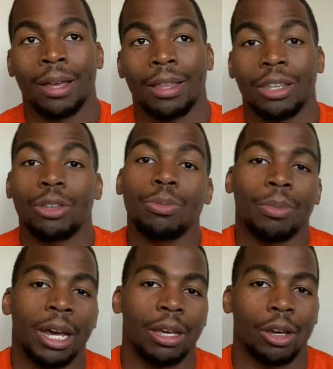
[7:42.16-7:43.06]
then you
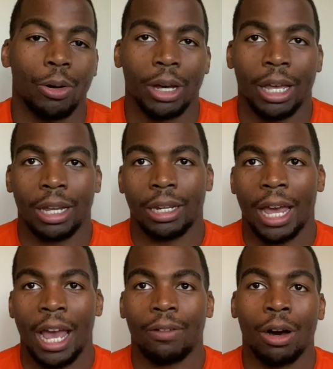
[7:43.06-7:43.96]
might go ahead and
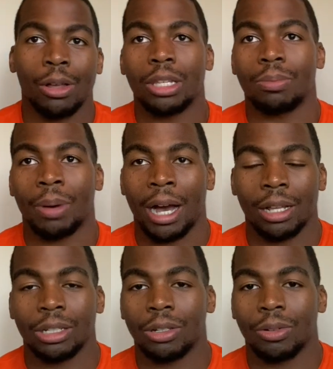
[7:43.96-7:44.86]
have all of these
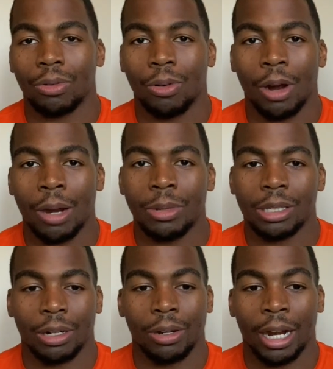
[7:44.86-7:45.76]
biology requirements
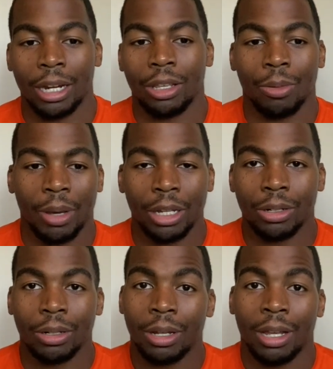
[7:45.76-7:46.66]
that are not in your
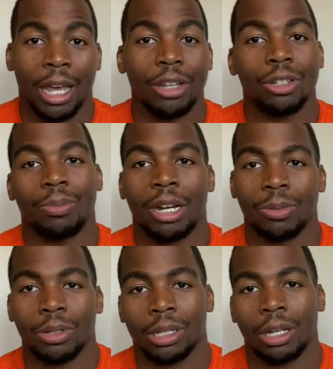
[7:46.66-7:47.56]
major, and you just might as
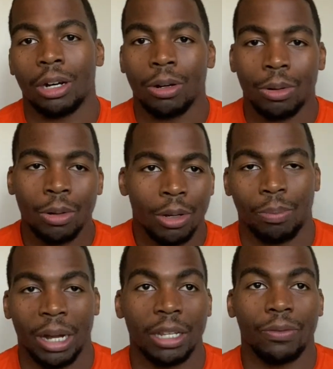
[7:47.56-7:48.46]
well say, oh,
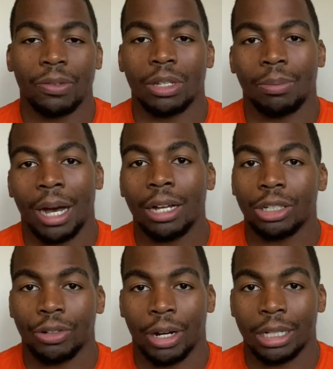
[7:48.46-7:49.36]
I need 15 biology
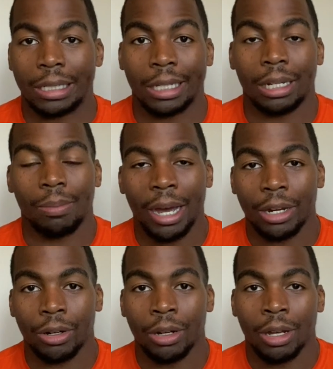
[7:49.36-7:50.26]
credits to get a
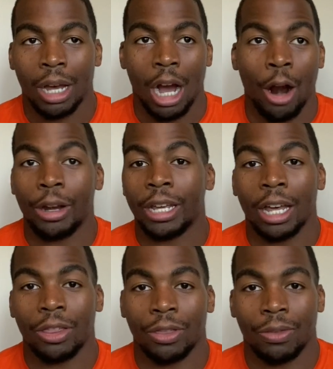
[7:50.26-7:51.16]
minor. I already
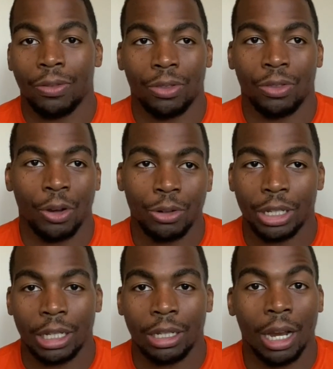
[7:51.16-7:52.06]
got
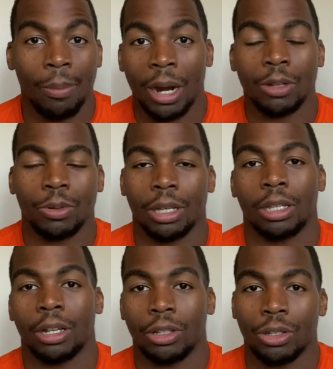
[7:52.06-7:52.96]
13, I might as well get the
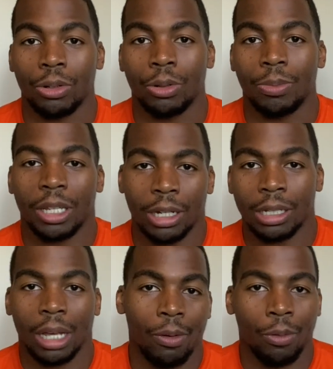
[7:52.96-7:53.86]
other 2 because
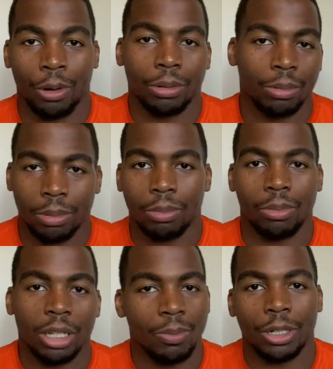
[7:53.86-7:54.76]
I worked
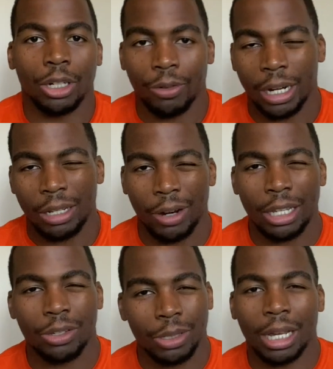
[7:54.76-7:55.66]
this much already, right?
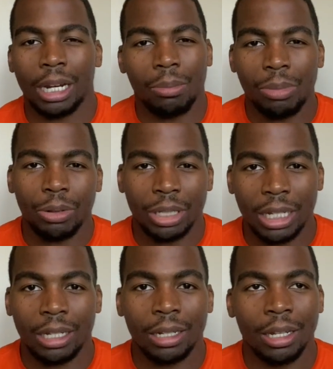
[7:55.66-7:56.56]
So it's kind of built
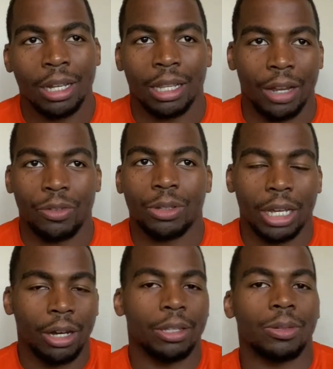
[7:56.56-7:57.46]
in that if you take
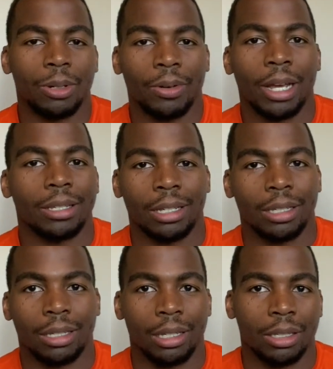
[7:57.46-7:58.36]
all these prereqs,
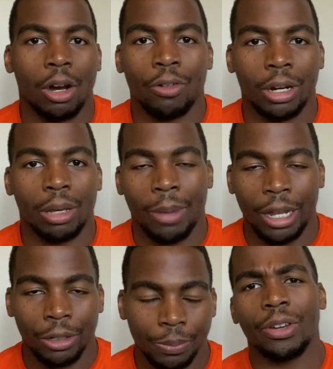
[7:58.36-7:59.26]
it's already a minor.
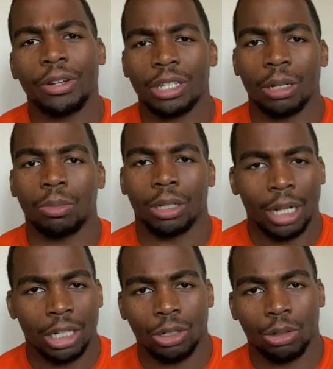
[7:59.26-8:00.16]
Very simple, a lot
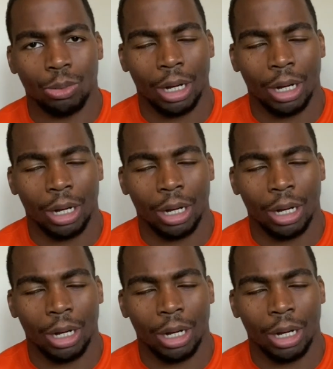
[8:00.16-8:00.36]
of students will